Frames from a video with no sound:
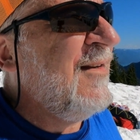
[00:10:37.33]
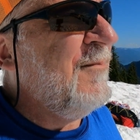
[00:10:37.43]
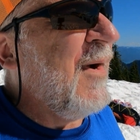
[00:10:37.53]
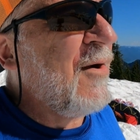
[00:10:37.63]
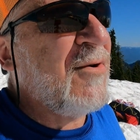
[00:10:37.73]

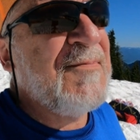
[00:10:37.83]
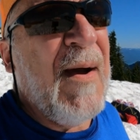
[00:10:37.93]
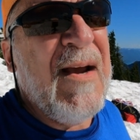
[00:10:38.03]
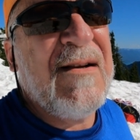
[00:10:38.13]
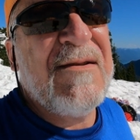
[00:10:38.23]
and micro
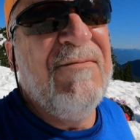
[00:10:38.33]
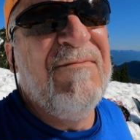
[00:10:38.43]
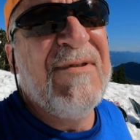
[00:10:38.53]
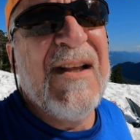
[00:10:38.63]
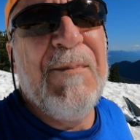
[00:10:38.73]
spikes,
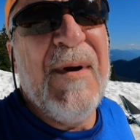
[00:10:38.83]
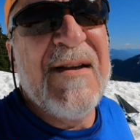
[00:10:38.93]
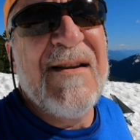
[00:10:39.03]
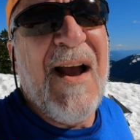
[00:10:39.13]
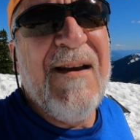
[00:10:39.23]
slipping
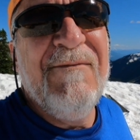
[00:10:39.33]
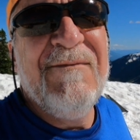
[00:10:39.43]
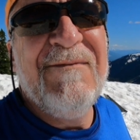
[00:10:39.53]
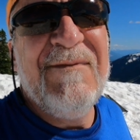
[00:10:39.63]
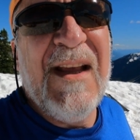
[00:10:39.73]
and
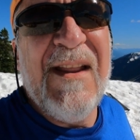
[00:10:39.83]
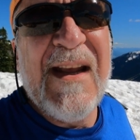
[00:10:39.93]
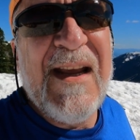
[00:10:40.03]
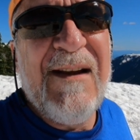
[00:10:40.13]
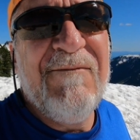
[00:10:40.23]
sliding in the
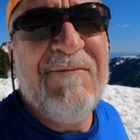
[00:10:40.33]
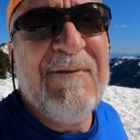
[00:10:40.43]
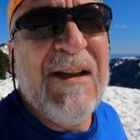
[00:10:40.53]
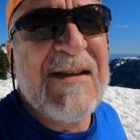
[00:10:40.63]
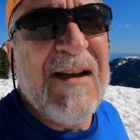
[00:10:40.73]
heat
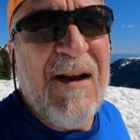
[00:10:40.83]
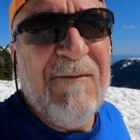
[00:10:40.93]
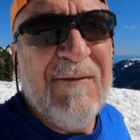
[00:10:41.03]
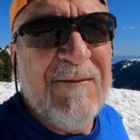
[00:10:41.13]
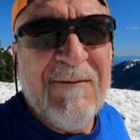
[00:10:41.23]
and the sun.